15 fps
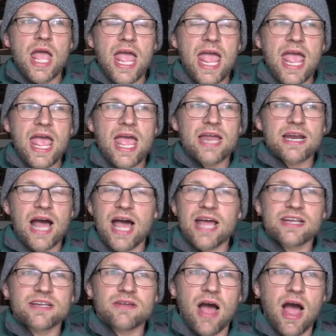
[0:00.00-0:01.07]
and
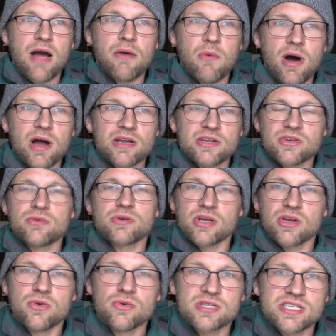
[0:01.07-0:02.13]
I, I want to do an
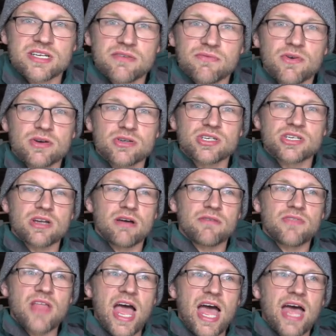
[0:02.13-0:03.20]
acoustic version
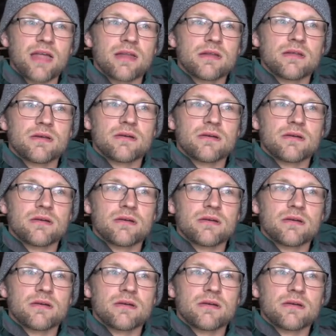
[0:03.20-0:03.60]
of that